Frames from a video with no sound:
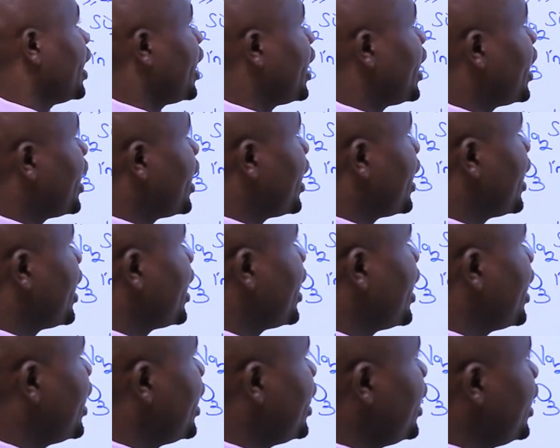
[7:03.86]

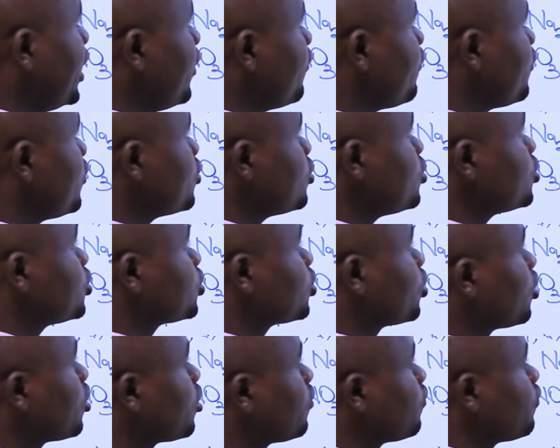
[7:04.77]
If you
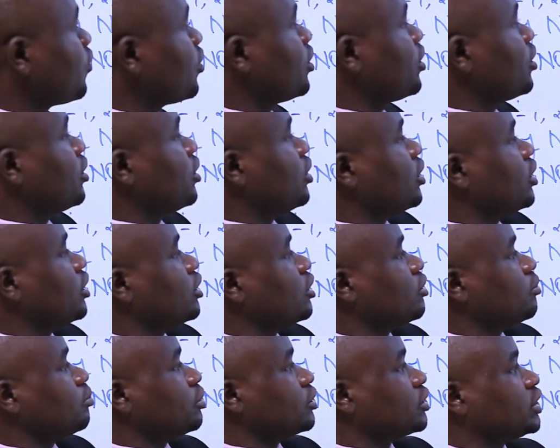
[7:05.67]
dissolve
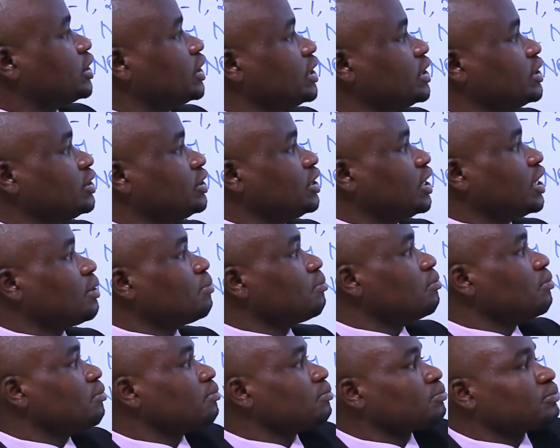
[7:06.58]

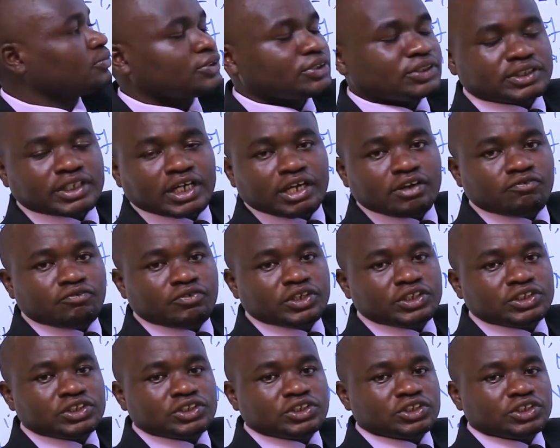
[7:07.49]
potassium
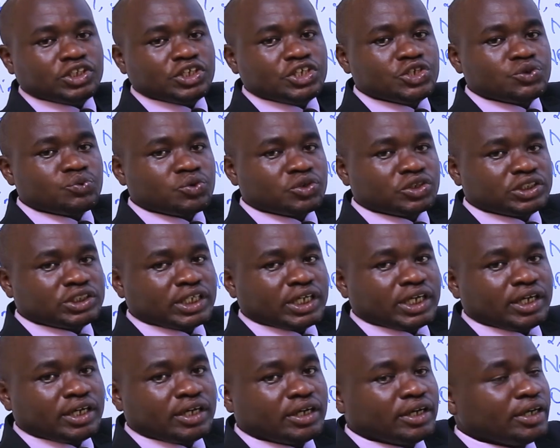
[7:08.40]
sulfate in
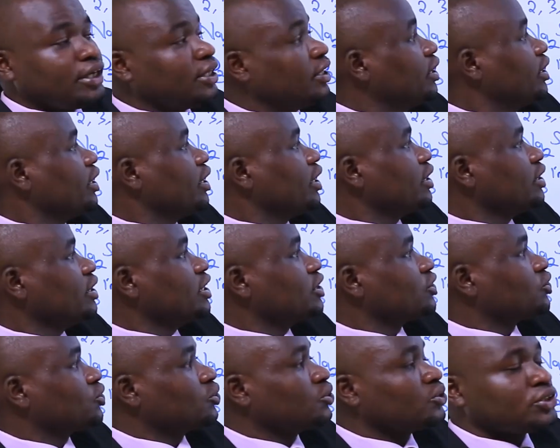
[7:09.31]
water, the
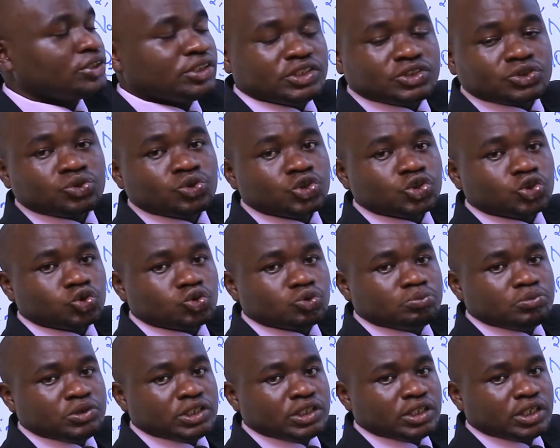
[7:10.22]
salt is going to
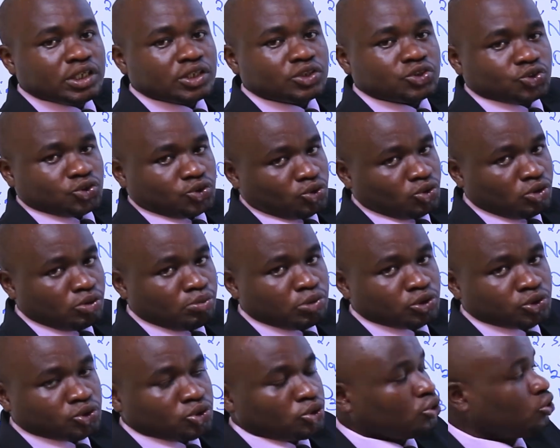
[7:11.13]
be
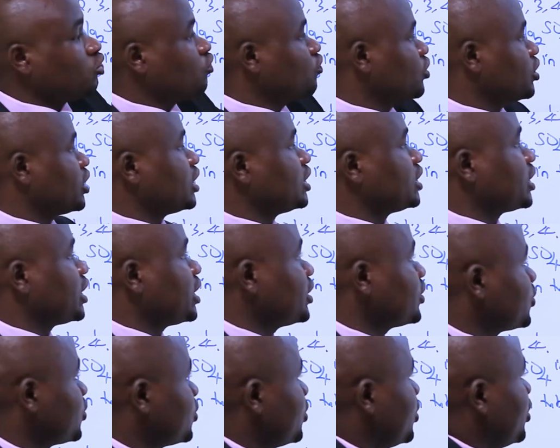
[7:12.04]
soluble. So for that
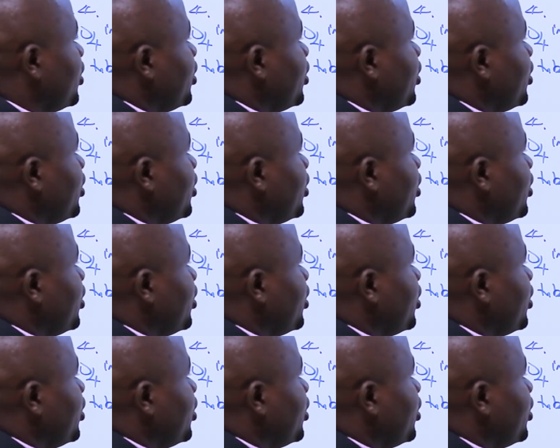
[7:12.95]
case,